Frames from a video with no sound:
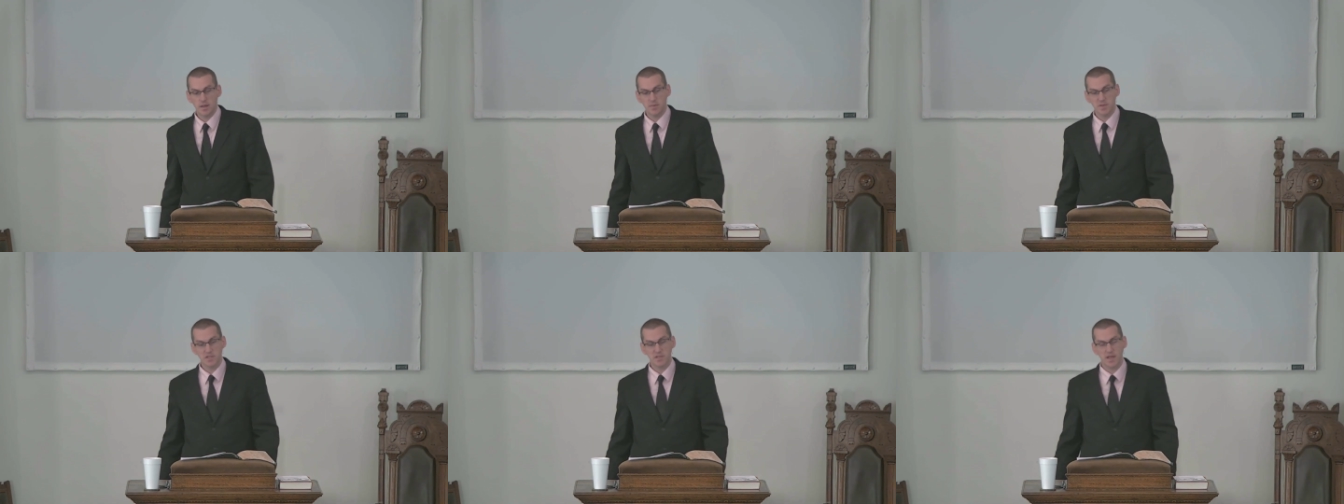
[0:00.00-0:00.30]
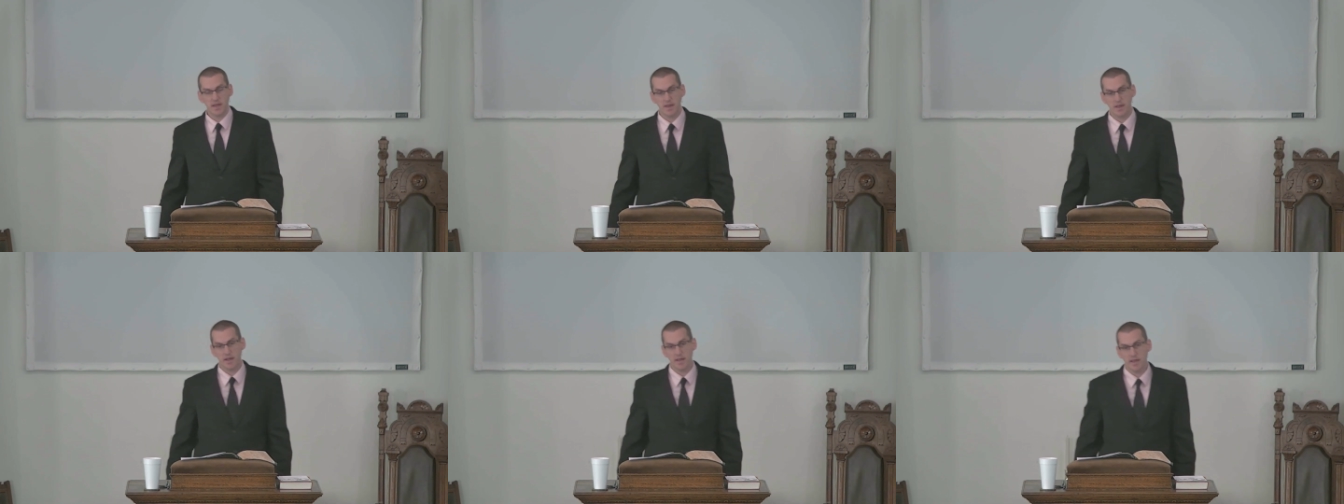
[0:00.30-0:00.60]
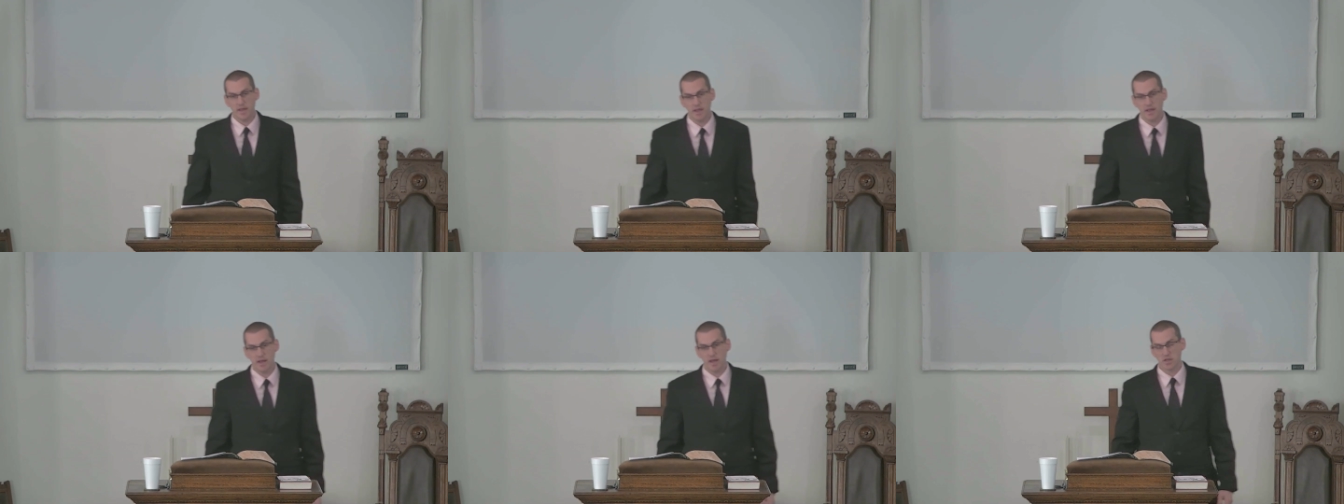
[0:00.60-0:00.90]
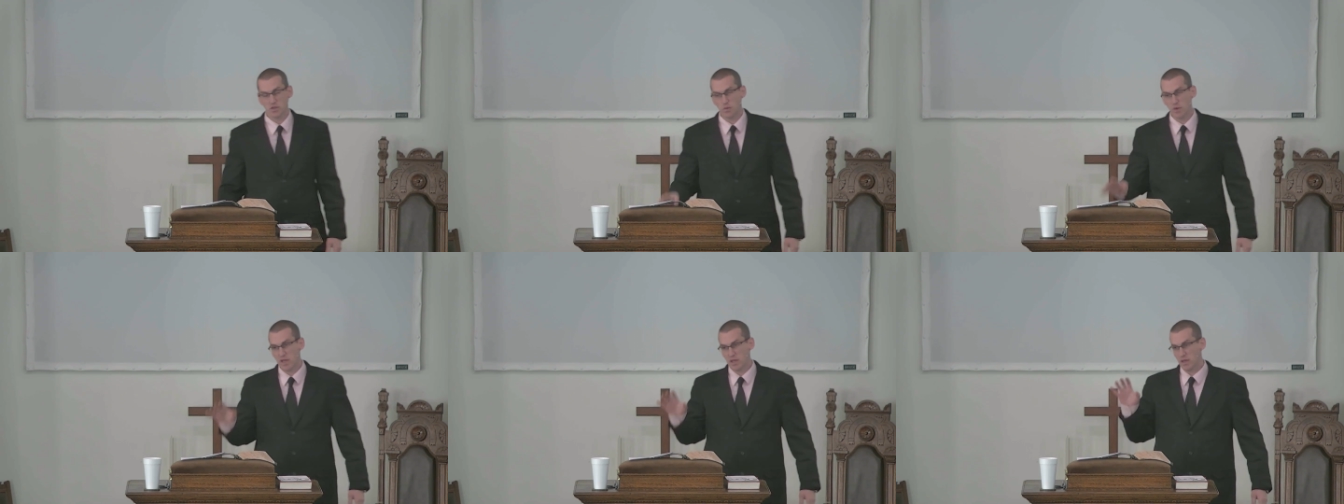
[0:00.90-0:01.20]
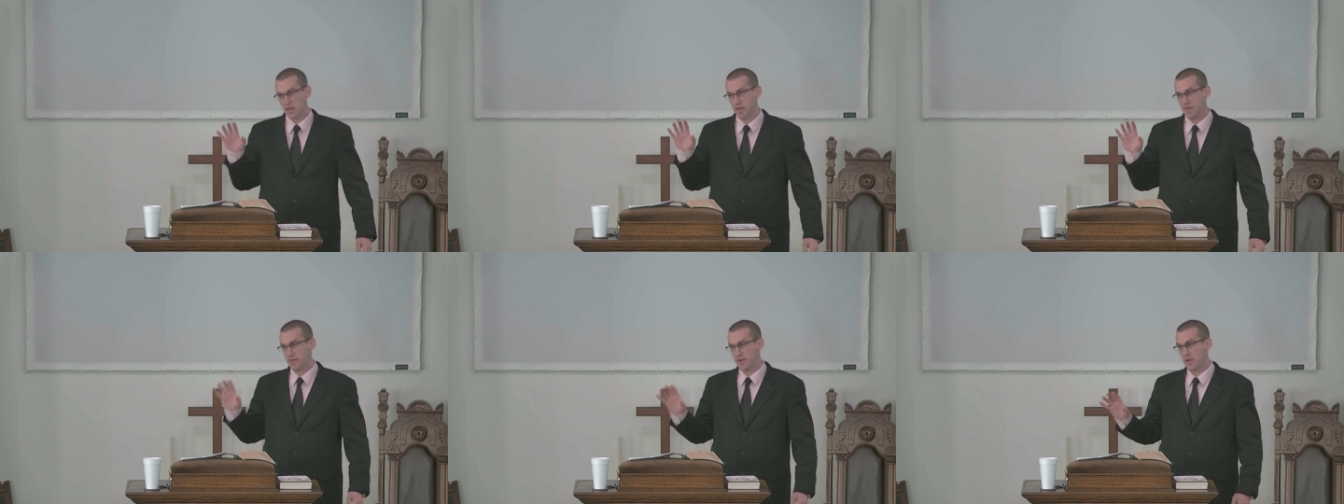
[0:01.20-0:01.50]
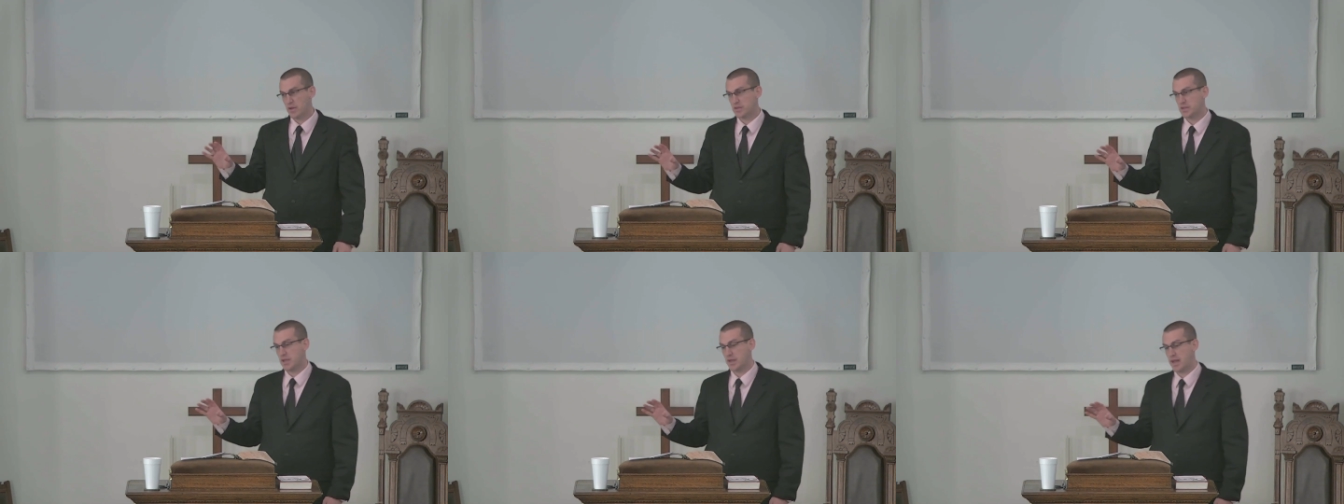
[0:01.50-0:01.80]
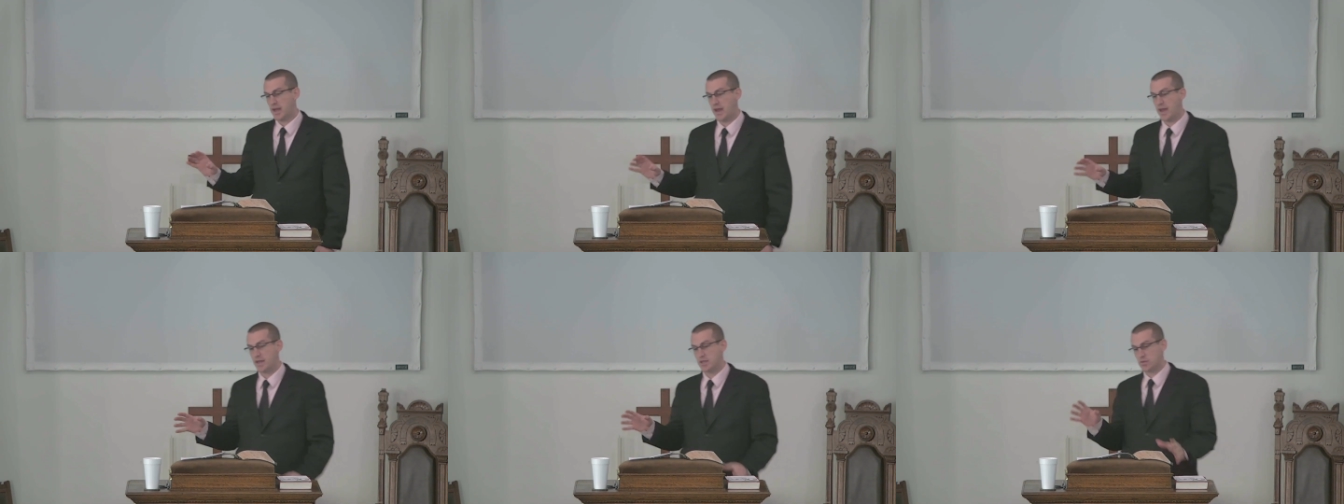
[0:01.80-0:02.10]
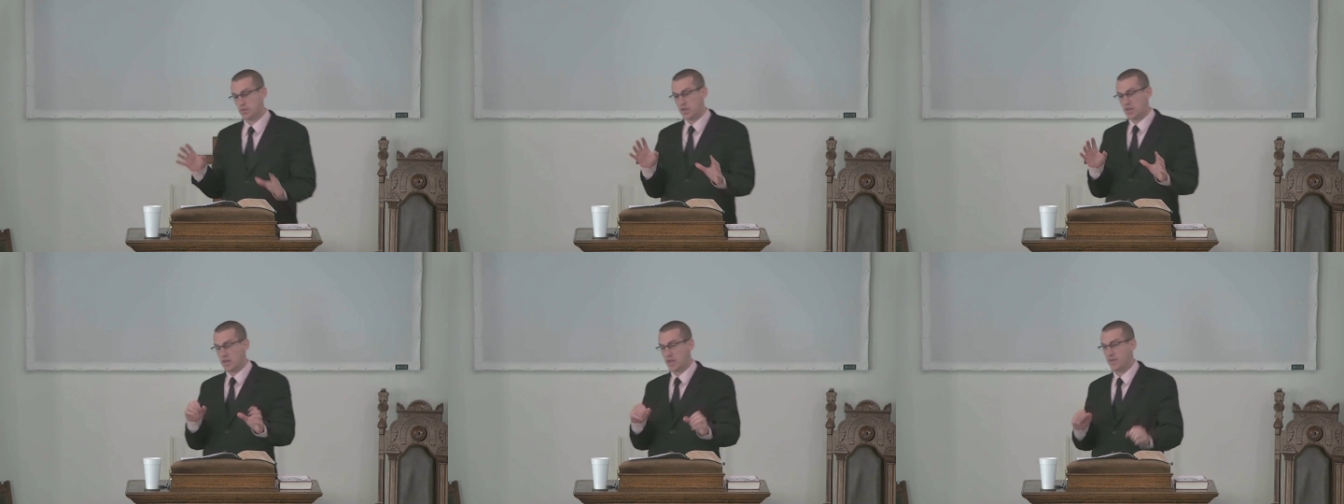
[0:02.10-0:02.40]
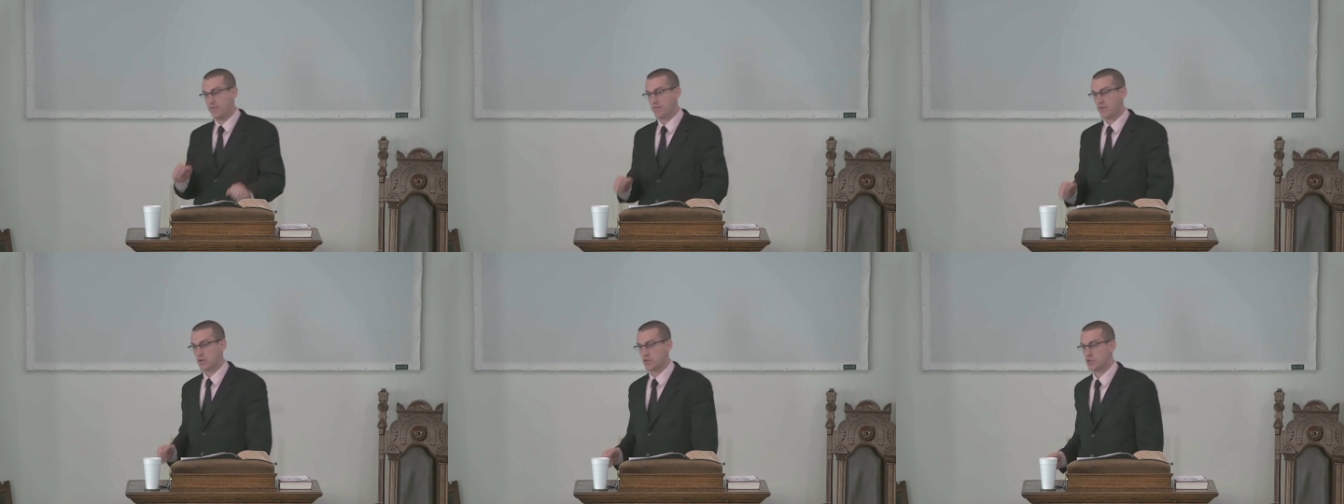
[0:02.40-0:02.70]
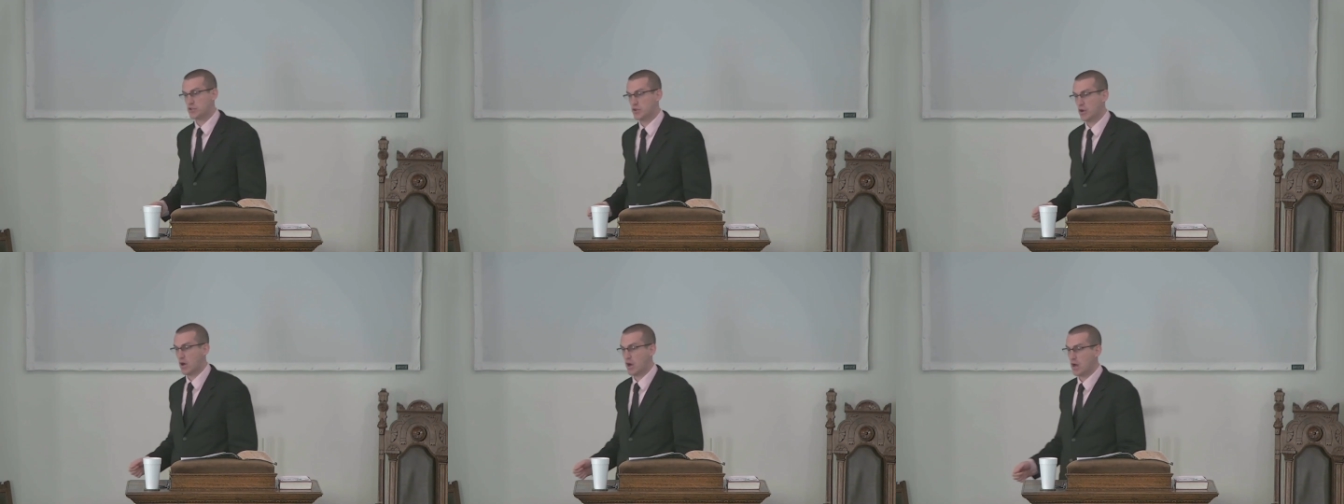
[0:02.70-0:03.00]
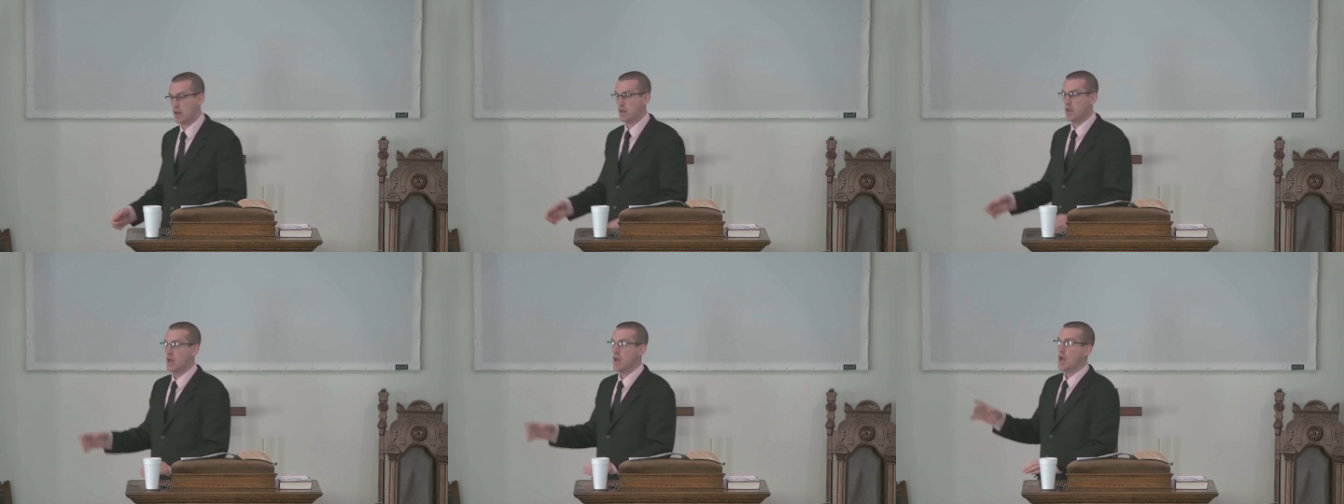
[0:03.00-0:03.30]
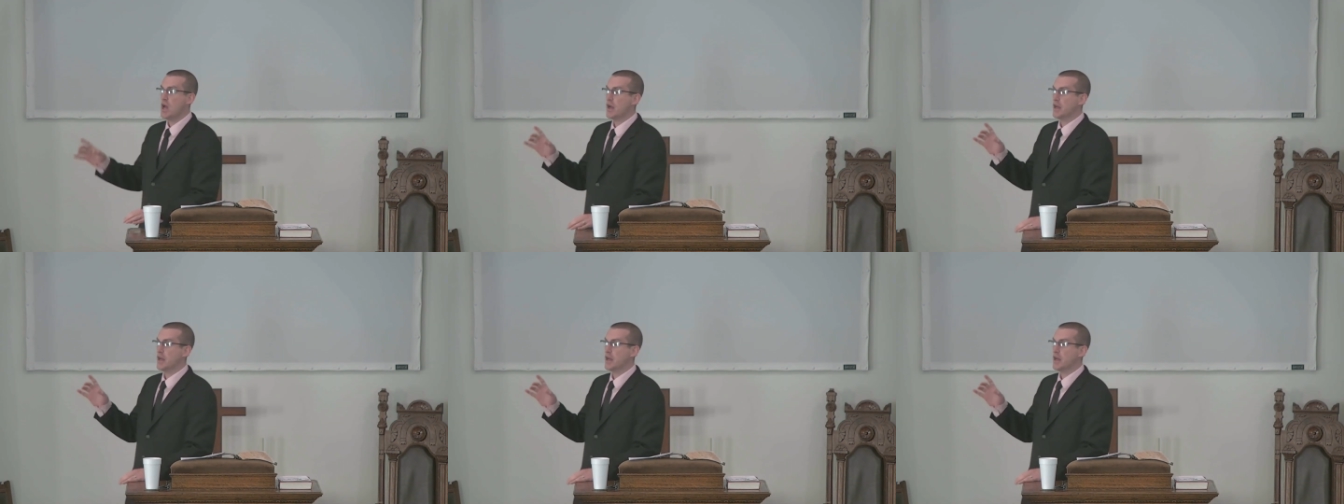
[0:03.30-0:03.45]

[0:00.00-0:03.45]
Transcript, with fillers: Let me say that again. As we leave here today, as we leave 1 John,